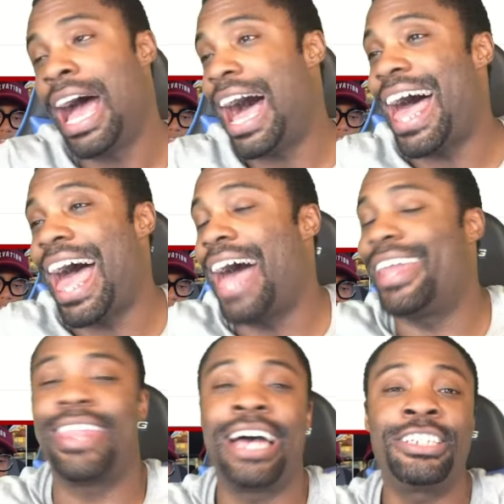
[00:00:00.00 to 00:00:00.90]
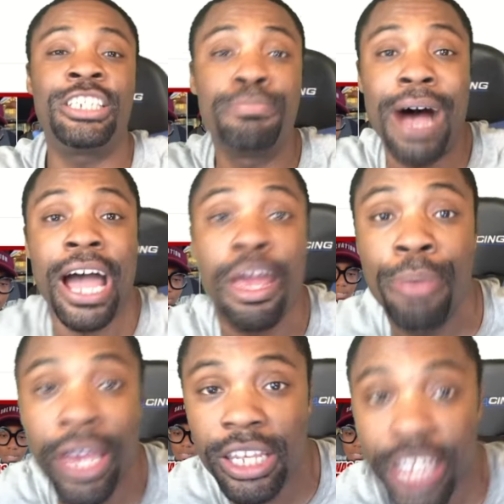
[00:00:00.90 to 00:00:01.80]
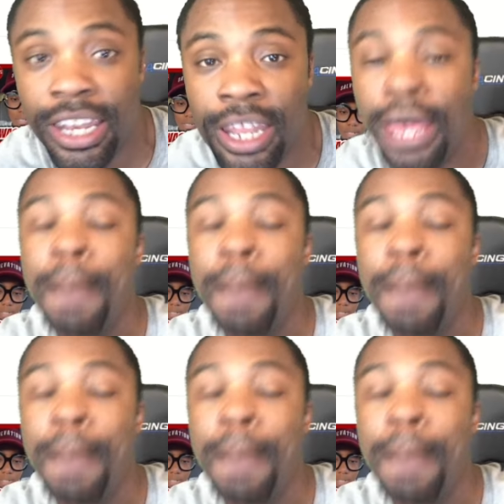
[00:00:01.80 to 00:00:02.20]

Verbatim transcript: That's just my opinion.